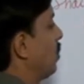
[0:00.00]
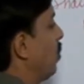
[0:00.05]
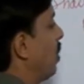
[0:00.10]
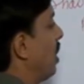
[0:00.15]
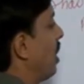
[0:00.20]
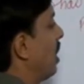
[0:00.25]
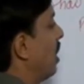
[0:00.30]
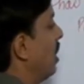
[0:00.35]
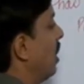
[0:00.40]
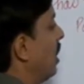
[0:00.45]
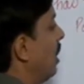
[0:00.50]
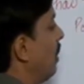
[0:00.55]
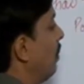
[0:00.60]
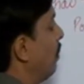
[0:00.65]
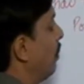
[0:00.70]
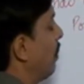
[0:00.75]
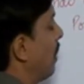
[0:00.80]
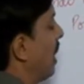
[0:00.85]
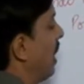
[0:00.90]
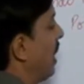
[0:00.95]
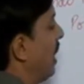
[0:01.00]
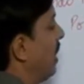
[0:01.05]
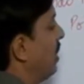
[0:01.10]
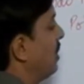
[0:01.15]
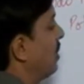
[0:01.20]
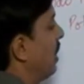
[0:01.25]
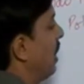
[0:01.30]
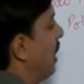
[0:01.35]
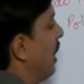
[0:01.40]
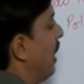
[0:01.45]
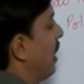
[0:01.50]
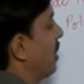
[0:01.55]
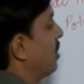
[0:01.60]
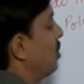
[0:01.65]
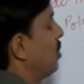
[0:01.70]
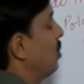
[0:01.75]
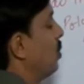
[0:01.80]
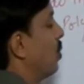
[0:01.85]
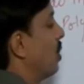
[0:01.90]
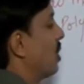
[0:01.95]
1 implies x
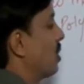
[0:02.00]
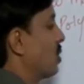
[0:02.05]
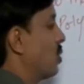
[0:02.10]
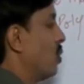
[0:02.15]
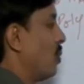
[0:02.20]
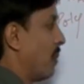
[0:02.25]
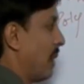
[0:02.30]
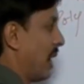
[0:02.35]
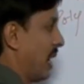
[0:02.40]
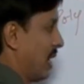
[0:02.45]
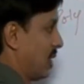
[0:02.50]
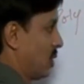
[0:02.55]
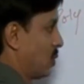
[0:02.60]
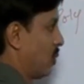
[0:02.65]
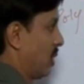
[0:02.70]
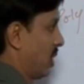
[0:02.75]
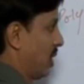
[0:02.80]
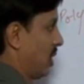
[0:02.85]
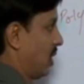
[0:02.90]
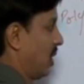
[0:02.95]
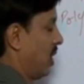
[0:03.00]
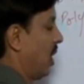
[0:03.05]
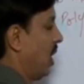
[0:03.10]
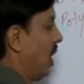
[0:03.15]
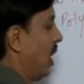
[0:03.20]
equals to minus 1